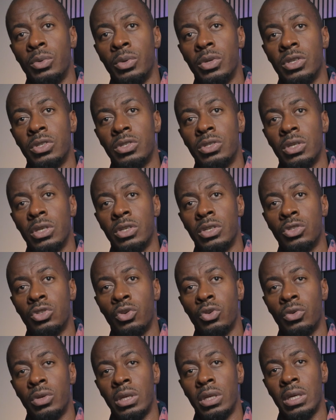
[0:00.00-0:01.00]
it's
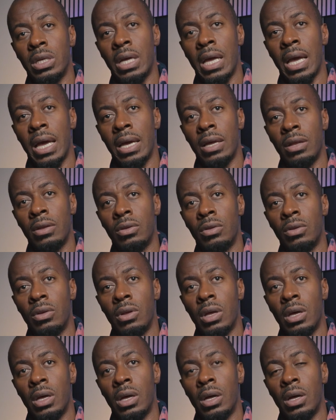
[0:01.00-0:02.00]
already getting
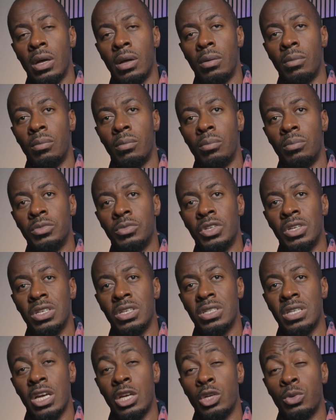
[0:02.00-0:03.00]
to the
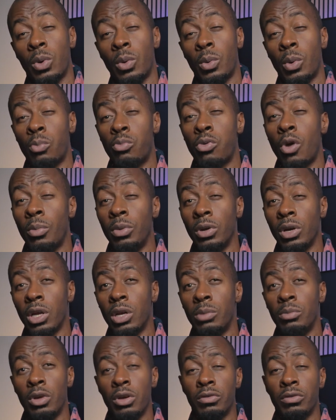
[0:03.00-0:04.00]
stage where we're probably going
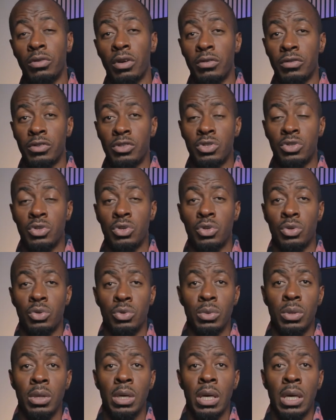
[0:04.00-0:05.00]
to move over to
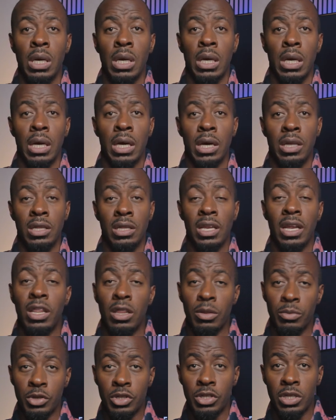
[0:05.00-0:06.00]
the
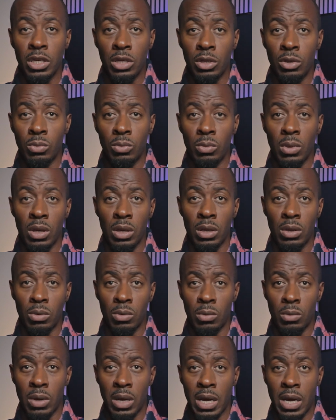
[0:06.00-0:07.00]
leather machine
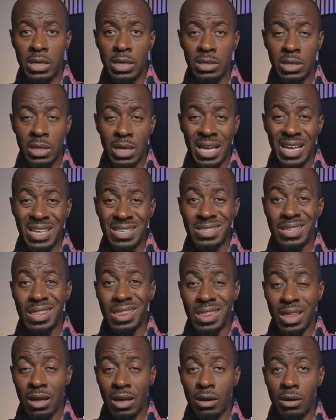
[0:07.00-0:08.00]
as it gets
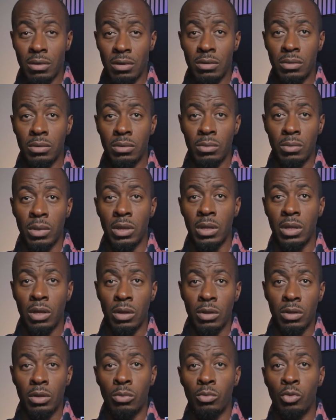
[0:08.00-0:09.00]
thicker,
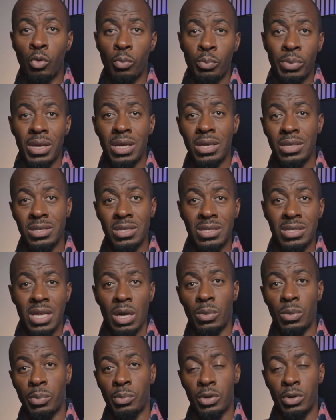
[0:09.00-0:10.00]
the more pieces that
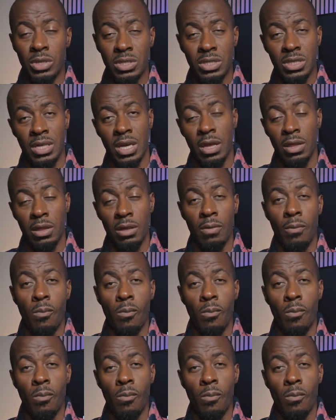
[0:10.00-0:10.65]
we're putting together.